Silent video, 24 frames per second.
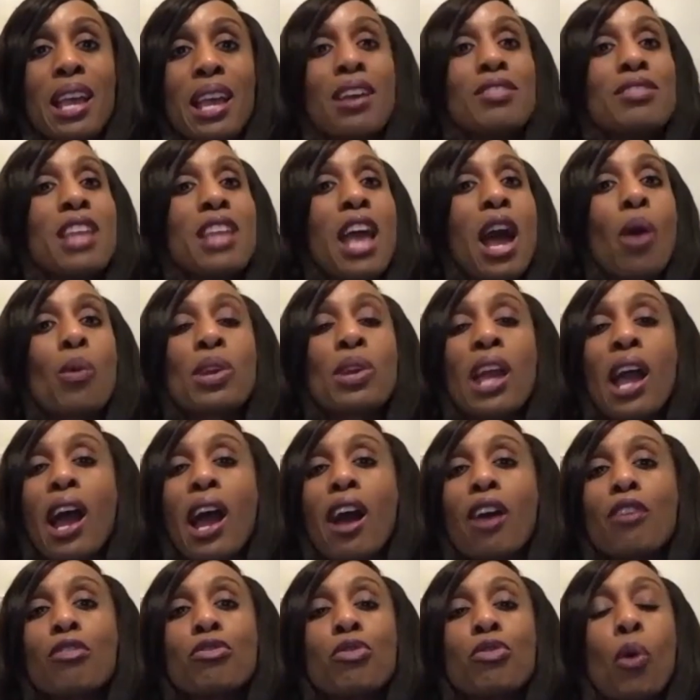Now we
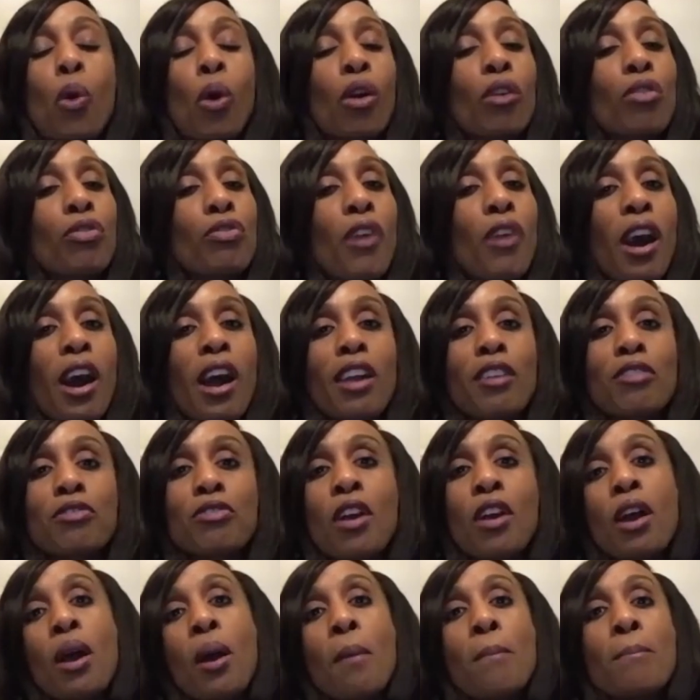have 4 or 5,
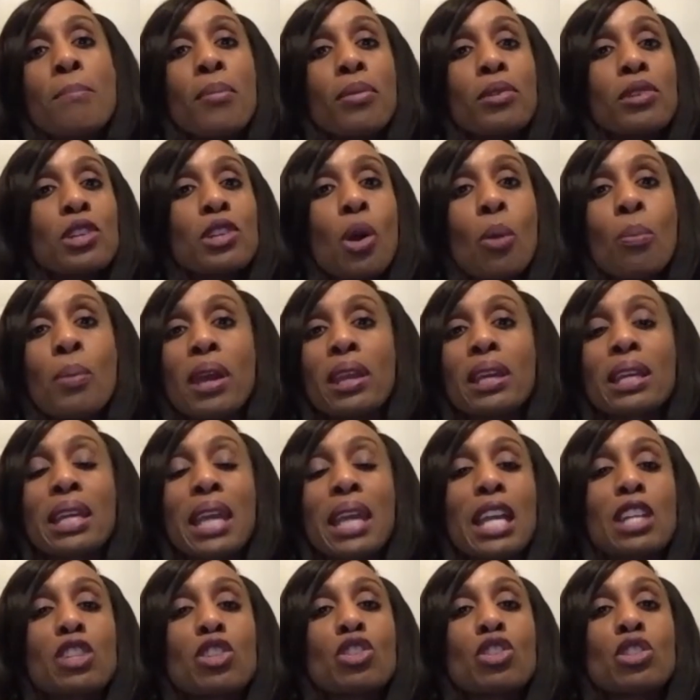you know,
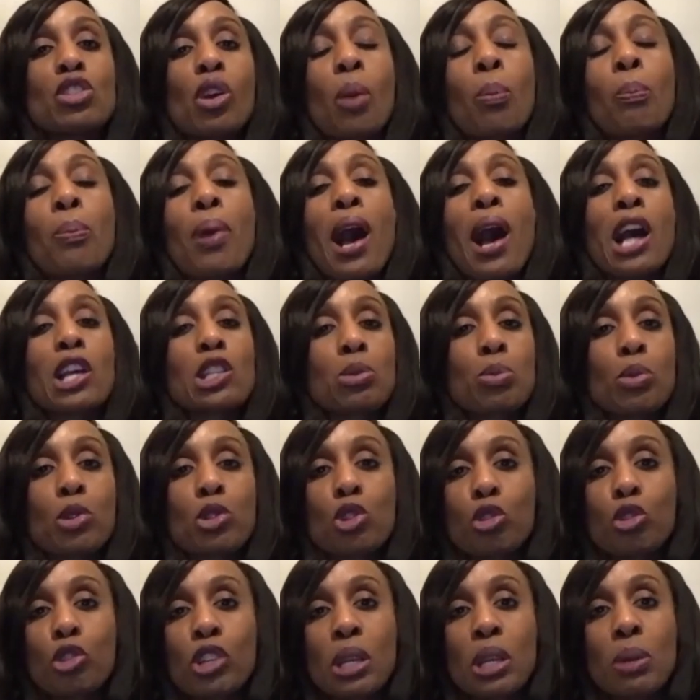medications are possible
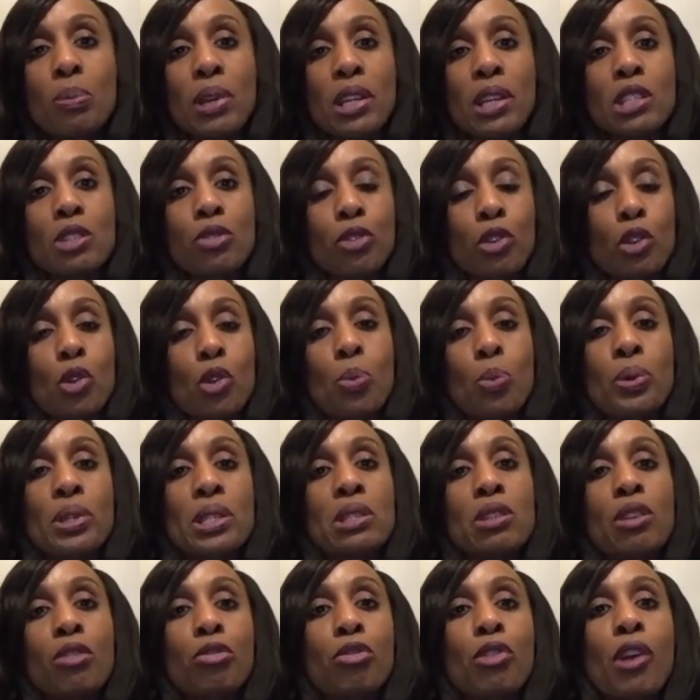treatments for lupus
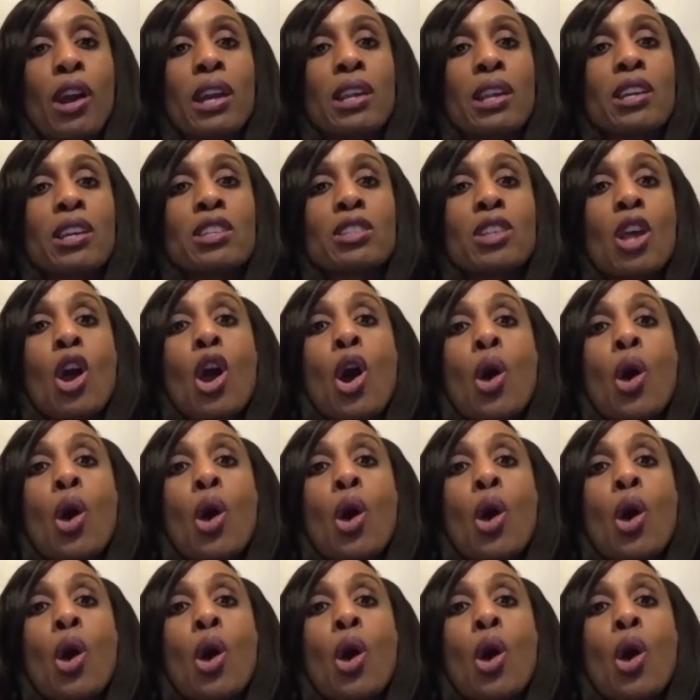nephritis.